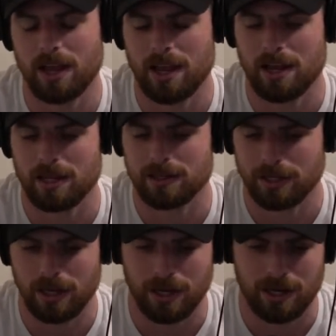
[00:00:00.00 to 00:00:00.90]
And
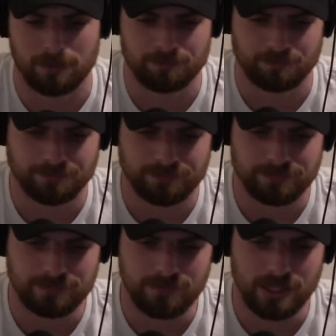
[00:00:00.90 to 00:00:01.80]

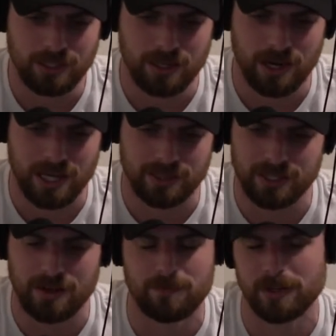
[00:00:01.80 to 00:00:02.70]
I
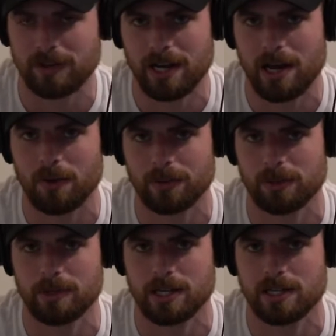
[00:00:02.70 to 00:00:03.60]
think I figured out
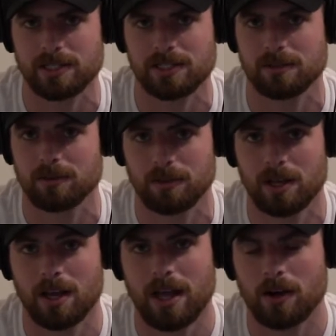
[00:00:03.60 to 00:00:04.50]
the biggest
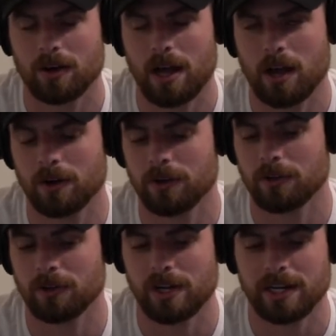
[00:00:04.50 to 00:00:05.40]

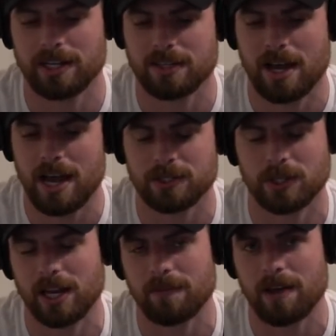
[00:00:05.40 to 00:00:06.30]
hurdle, or I guess
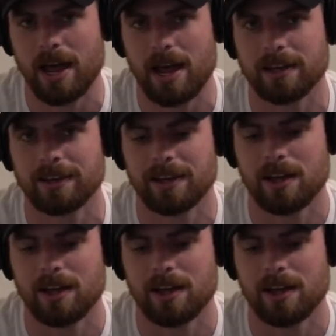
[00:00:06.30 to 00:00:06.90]
hassle that I've had.